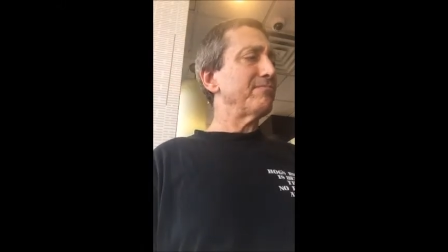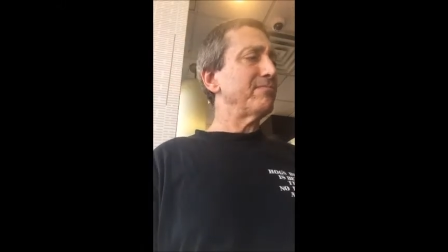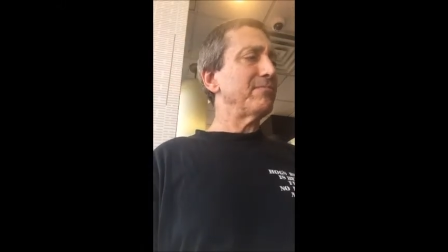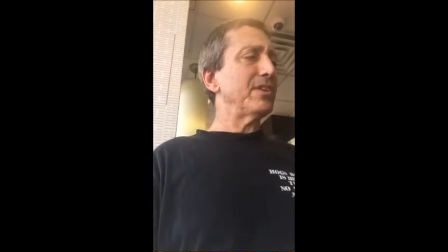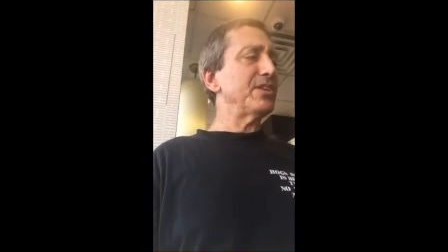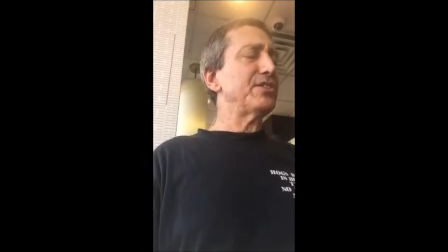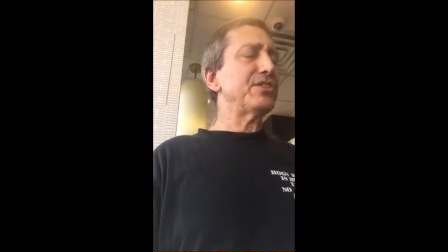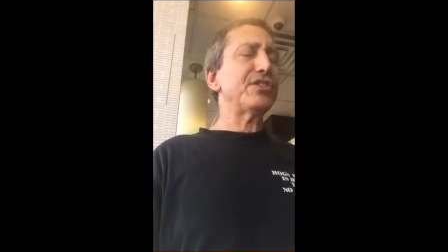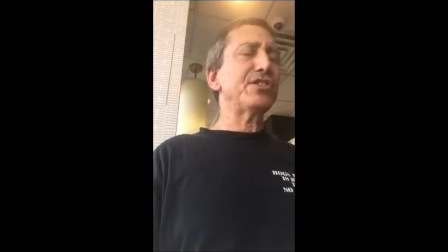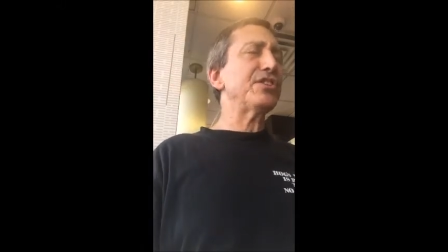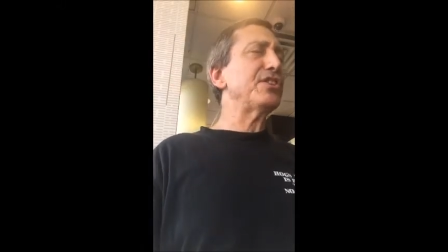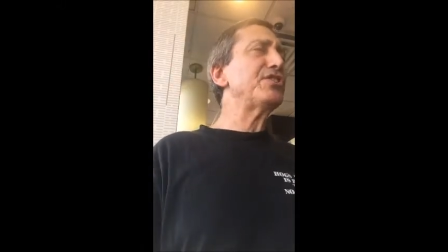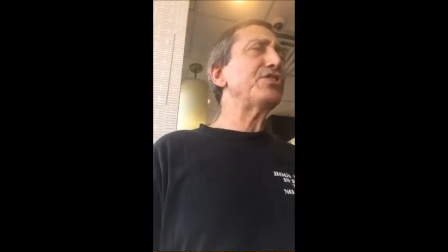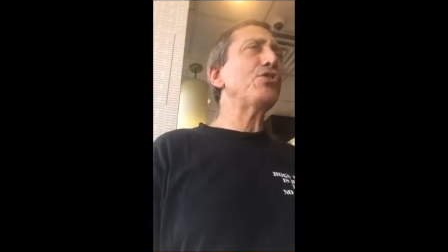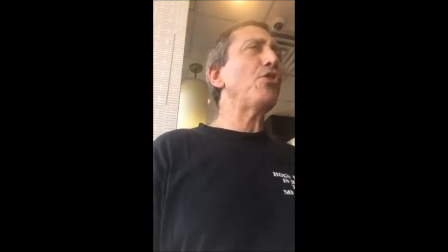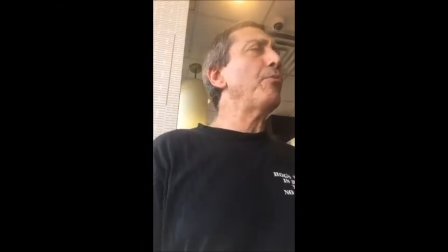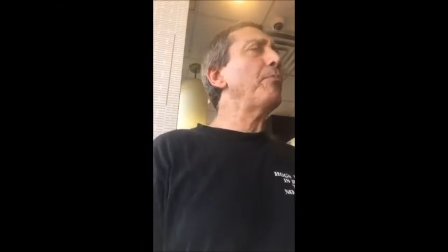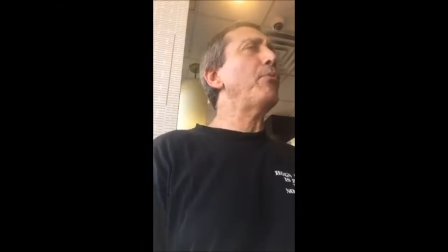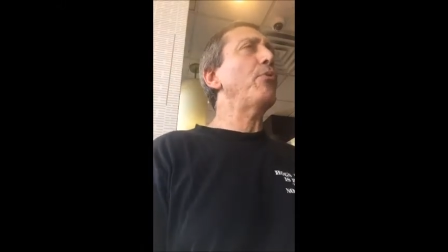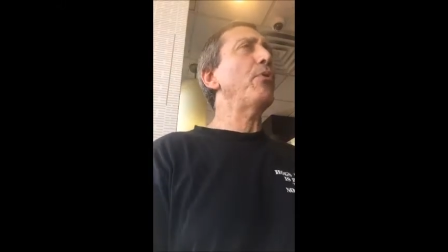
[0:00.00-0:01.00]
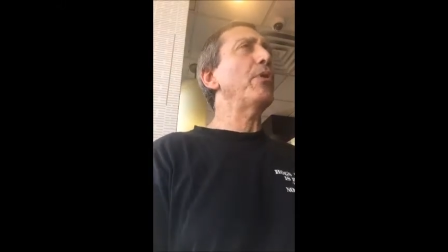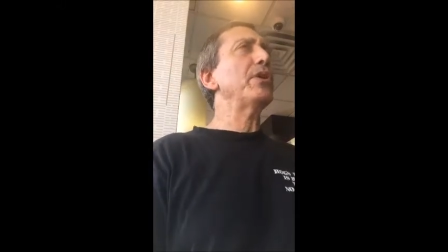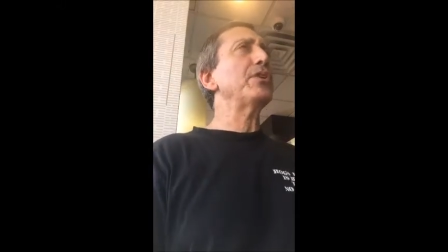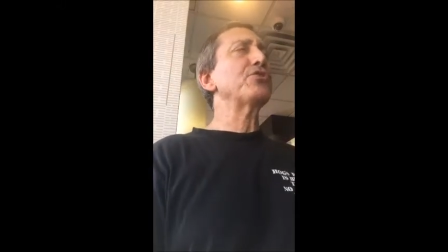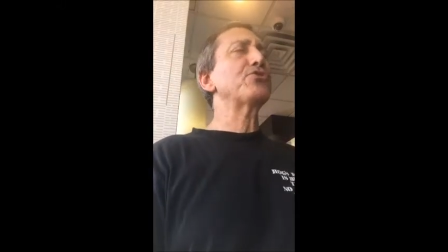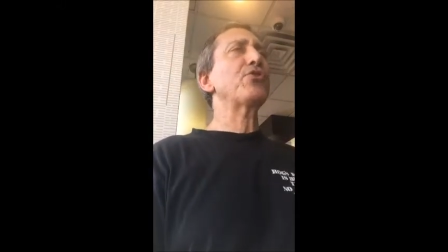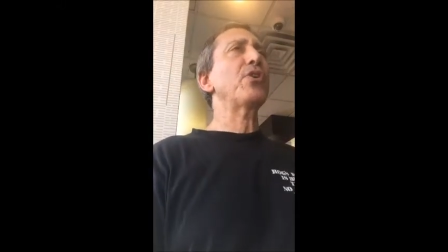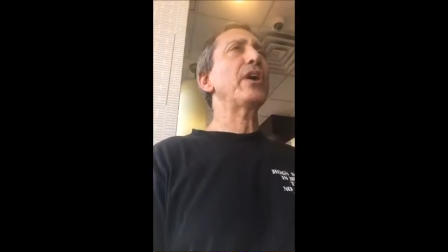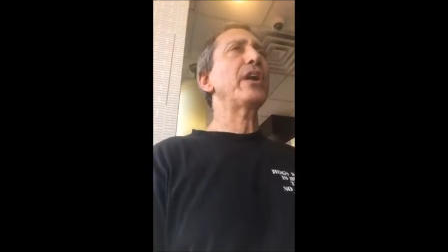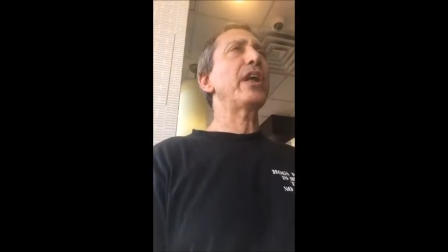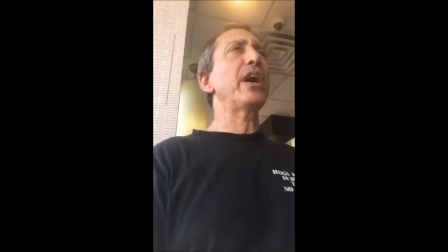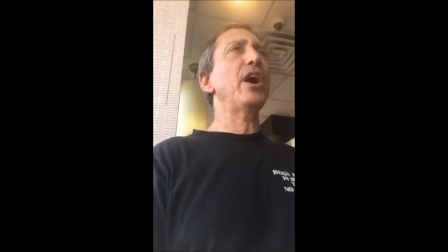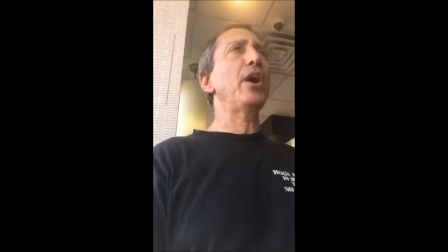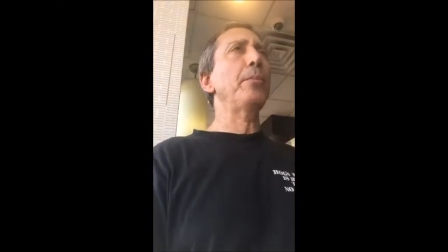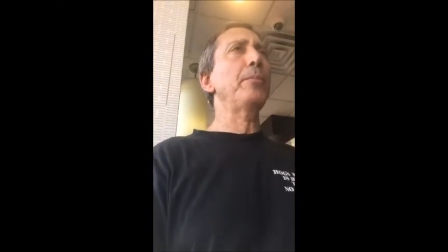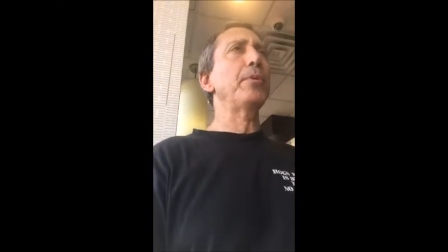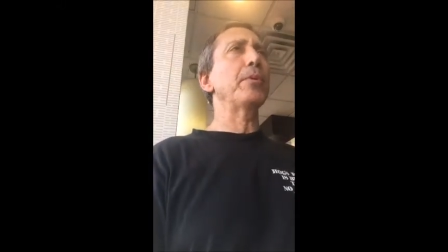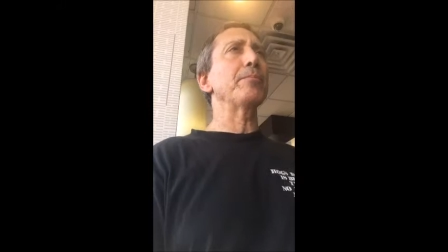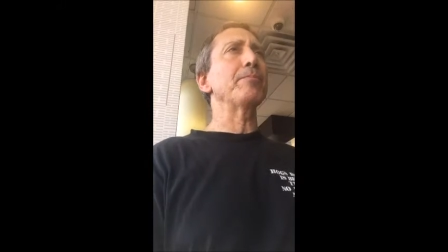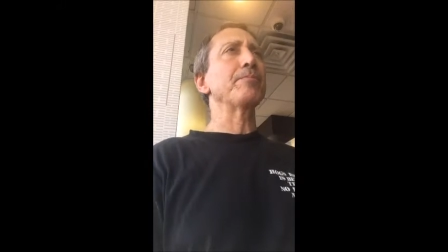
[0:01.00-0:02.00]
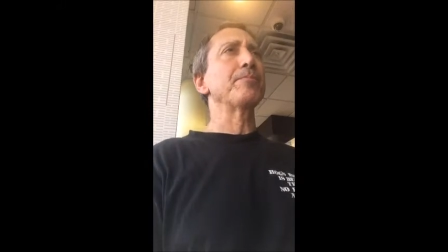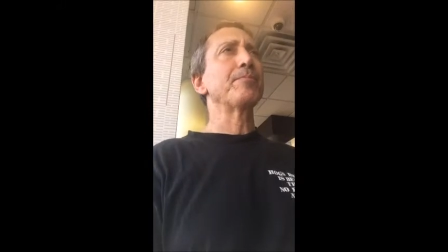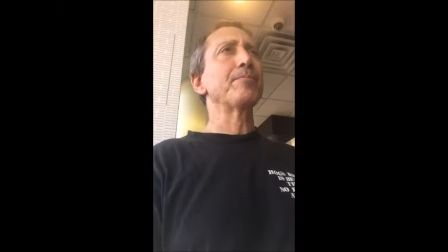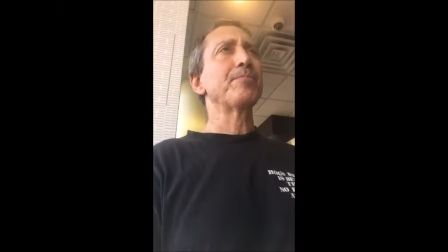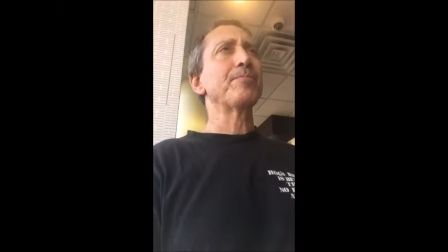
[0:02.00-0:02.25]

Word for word: there's no point in trying to help them.